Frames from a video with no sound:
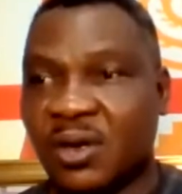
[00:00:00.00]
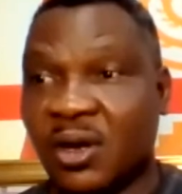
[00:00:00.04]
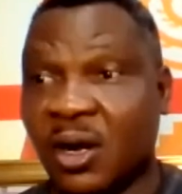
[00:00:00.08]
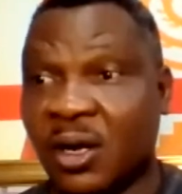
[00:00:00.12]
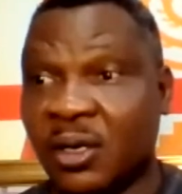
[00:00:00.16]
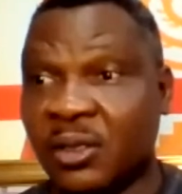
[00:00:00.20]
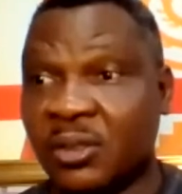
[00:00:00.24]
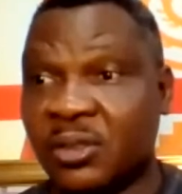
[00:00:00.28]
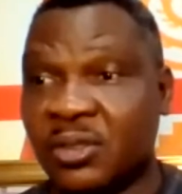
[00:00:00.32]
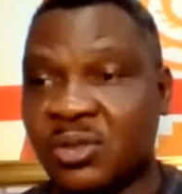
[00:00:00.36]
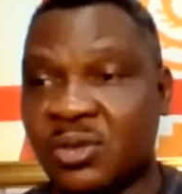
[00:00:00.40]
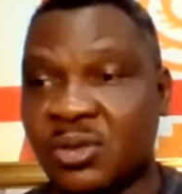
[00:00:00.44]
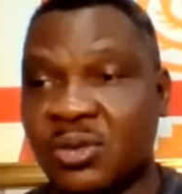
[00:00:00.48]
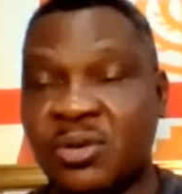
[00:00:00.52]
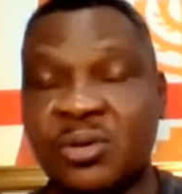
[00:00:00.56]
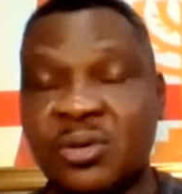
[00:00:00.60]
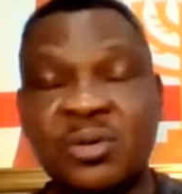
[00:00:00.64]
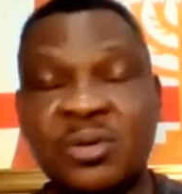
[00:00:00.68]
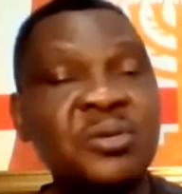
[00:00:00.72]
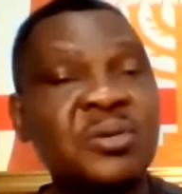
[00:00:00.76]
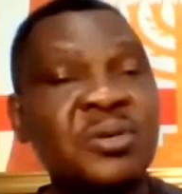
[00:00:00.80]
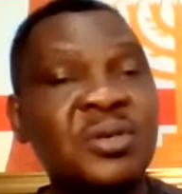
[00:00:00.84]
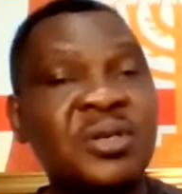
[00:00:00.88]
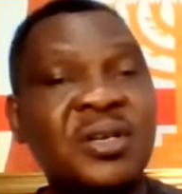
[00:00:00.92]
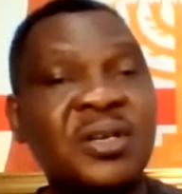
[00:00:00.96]
all
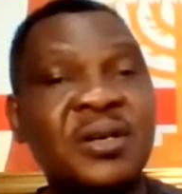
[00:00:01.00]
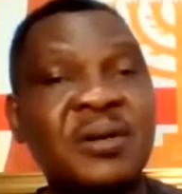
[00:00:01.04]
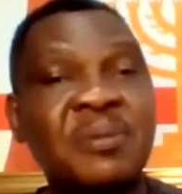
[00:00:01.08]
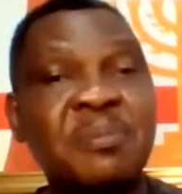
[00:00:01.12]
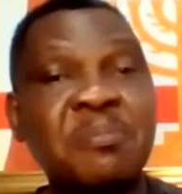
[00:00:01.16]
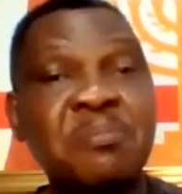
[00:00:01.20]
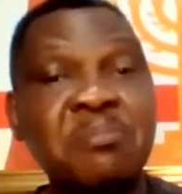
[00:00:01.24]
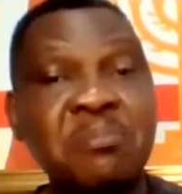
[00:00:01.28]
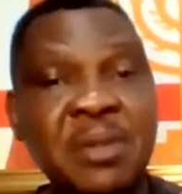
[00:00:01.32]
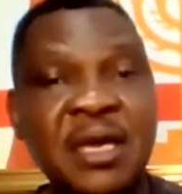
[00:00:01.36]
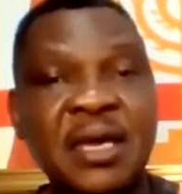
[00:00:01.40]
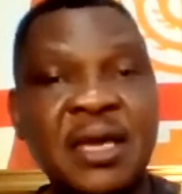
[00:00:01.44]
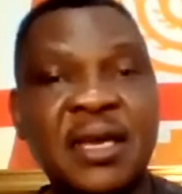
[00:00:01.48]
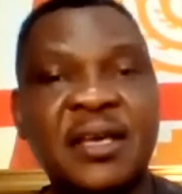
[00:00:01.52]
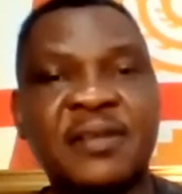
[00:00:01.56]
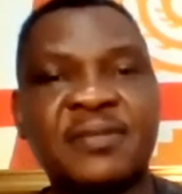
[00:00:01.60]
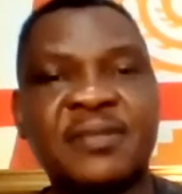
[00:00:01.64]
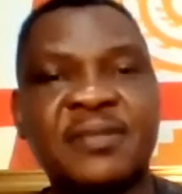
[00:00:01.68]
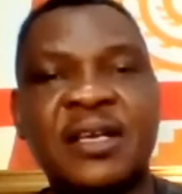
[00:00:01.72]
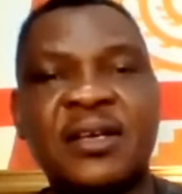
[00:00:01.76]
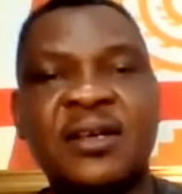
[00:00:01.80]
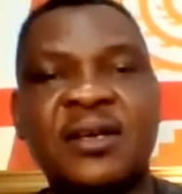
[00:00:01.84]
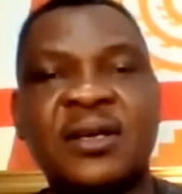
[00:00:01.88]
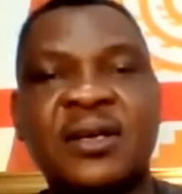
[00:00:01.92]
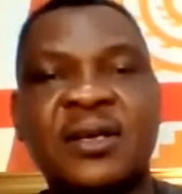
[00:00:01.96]
through May,
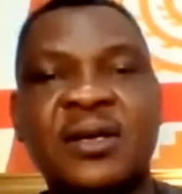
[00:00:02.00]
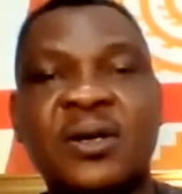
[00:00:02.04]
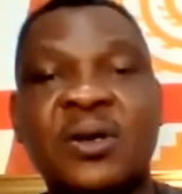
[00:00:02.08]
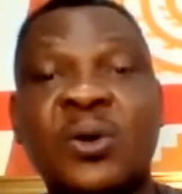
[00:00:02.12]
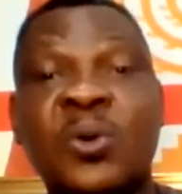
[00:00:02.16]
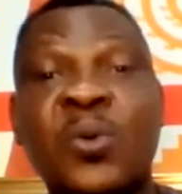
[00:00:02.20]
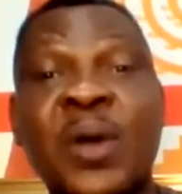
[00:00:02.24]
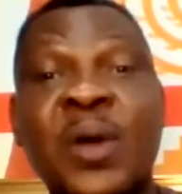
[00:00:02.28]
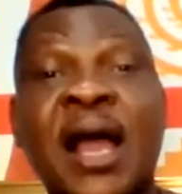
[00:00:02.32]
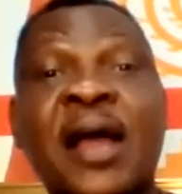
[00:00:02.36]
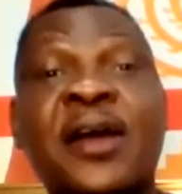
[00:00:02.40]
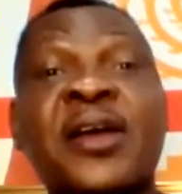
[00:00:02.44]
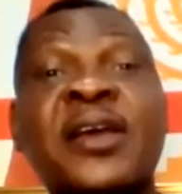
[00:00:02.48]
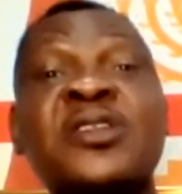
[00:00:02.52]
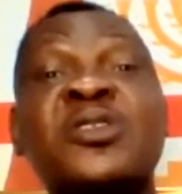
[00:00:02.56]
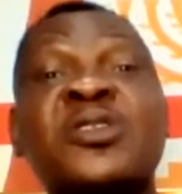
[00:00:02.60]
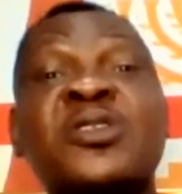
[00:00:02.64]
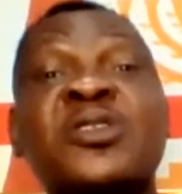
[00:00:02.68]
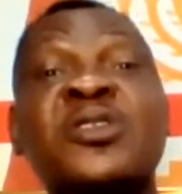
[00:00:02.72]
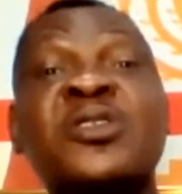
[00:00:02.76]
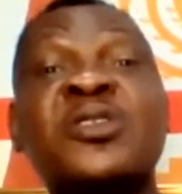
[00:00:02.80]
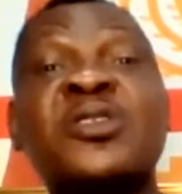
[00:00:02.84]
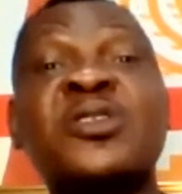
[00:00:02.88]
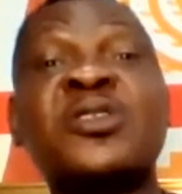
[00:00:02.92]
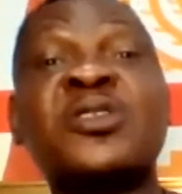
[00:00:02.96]
we are
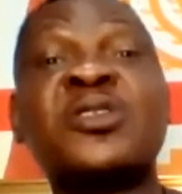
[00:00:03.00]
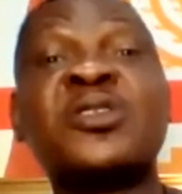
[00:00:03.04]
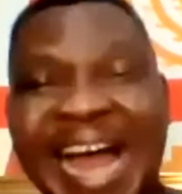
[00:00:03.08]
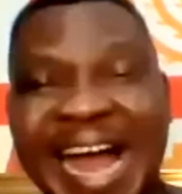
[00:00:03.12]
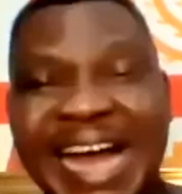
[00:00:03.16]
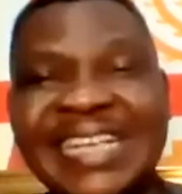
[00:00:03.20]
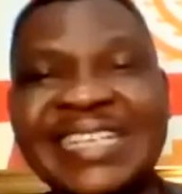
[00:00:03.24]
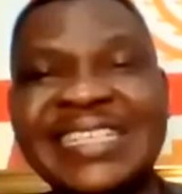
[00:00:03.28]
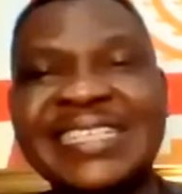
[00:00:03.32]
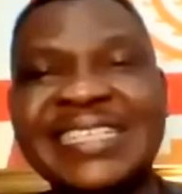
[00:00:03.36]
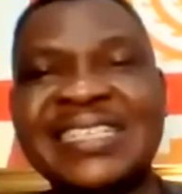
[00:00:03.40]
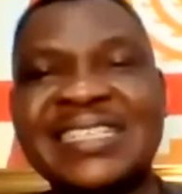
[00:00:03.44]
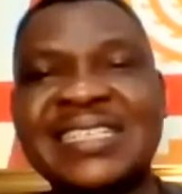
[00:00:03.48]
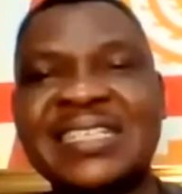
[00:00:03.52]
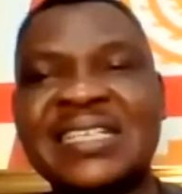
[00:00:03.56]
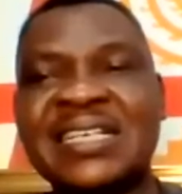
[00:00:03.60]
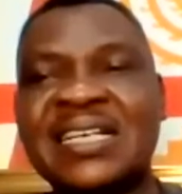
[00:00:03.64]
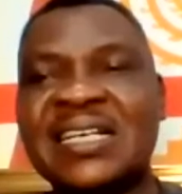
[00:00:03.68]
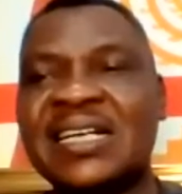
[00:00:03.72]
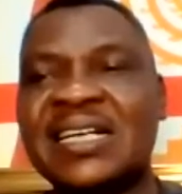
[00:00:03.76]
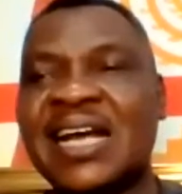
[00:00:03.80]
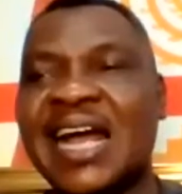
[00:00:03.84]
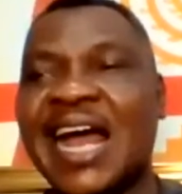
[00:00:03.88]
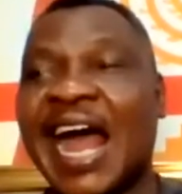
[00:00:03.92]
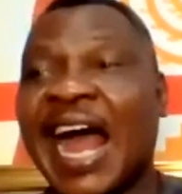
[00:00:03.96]
going to start
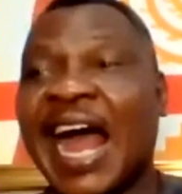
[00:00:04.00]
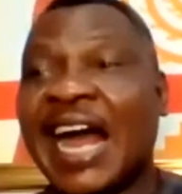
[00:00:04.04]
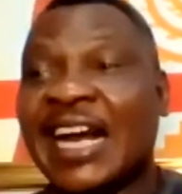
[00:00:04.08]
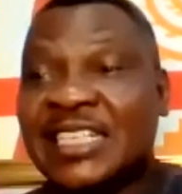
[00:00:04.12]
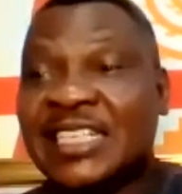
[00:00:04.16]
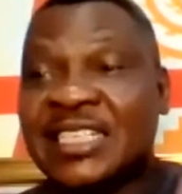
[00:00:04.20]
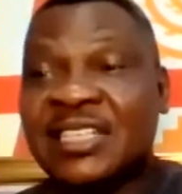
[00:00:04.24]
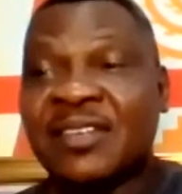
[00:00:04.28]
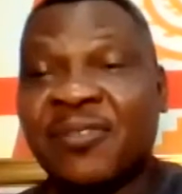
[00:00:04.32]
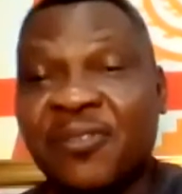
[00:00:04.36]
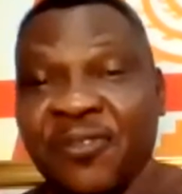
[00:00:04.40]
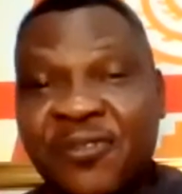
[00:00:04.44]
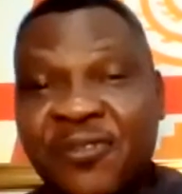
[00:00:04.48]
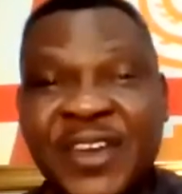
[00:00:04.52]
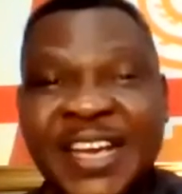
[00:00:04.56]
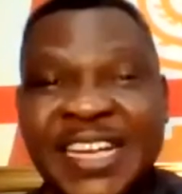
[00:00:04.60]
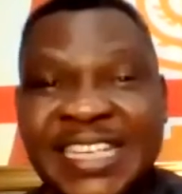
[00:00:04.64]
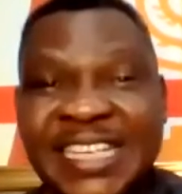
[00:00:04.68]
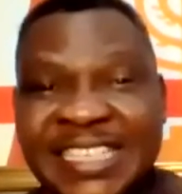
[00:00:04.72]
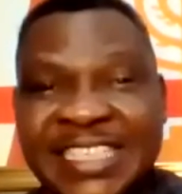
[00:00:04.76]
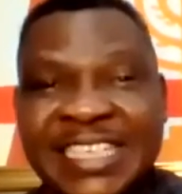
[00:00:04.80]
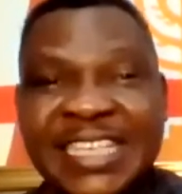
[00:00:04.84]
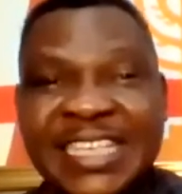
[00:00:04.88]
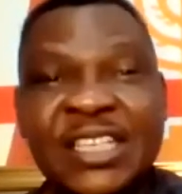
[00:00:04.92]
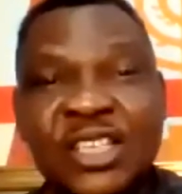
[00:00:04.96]

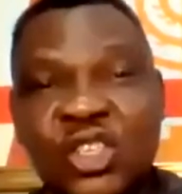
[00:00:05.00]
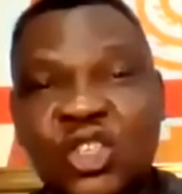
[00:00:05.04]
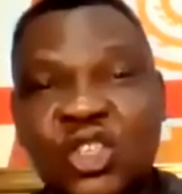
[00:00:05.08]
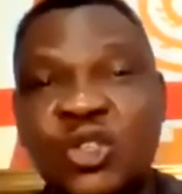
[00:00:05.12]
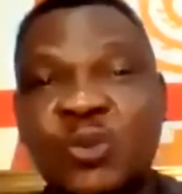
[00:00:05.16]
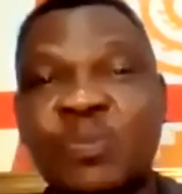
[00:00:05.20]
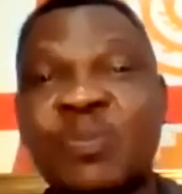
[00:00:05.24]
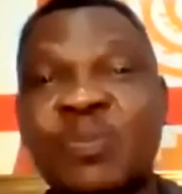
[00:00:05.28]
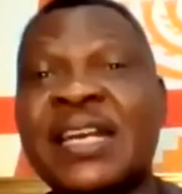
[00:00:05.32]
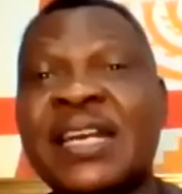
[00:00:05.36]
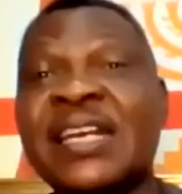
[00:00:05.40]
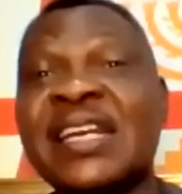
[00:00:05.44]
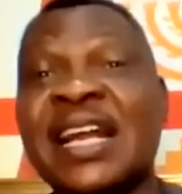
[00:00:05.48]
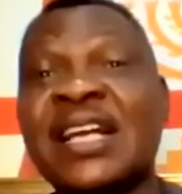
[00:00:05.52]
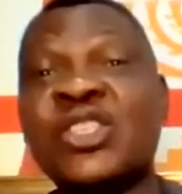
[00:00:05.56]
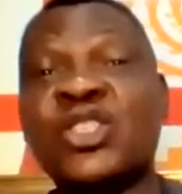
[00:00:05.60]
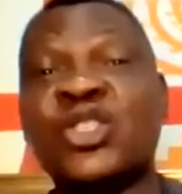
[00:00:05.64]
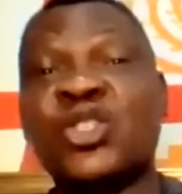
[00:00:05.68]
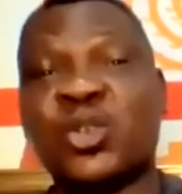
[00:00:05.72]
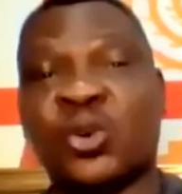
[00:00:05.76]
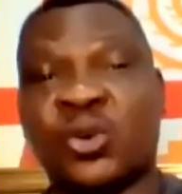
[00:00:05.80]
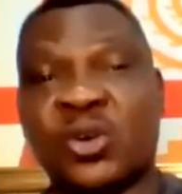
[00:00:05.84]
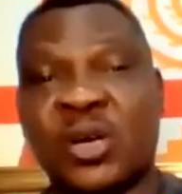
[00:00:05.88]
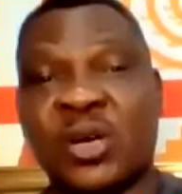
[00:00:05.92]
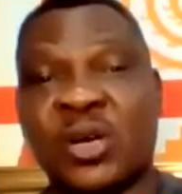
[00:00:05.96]
activating the
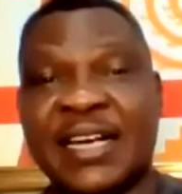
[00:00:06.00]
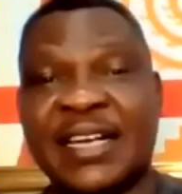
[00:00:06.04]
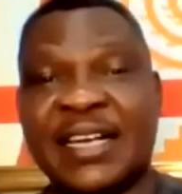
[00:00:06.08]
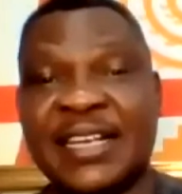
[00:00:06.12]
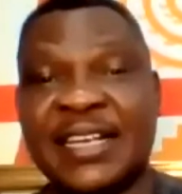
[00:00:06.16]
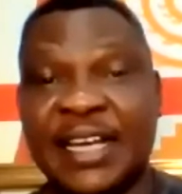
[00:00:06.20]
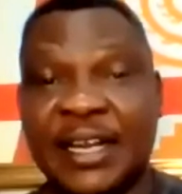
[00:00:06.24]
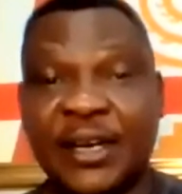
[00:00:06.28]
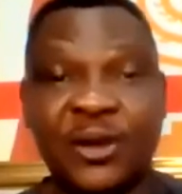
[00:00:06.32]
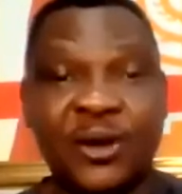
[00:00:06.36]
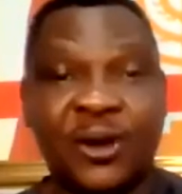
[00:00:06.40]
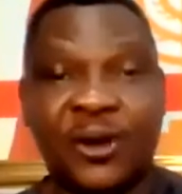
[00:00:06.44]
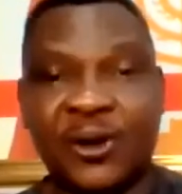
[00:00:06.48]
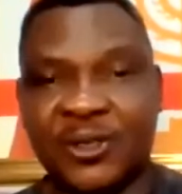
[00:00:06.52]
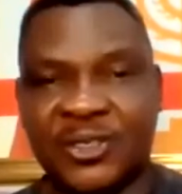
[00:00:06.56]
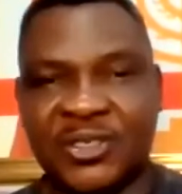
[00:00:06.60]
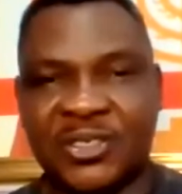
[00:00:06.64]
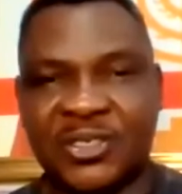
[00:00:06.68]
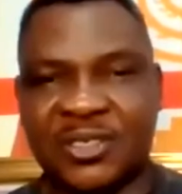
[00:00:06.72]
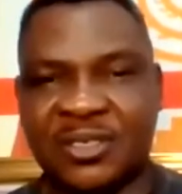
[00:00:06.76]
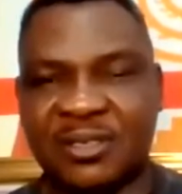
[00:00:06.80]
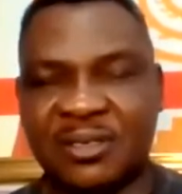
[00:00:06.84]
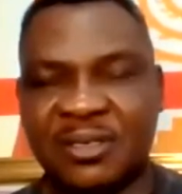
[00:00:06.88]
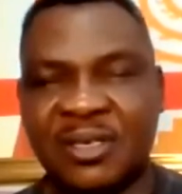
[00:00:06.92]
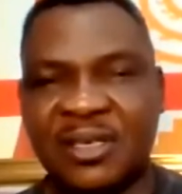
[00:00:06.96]
supernatural in
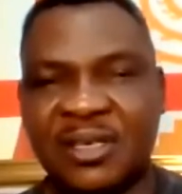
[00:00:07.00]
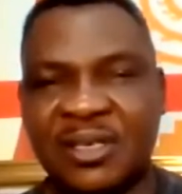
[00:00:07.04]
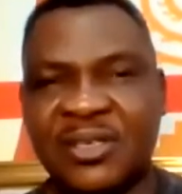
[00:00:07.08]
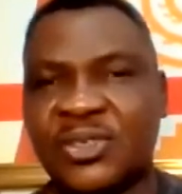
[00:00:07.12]
us.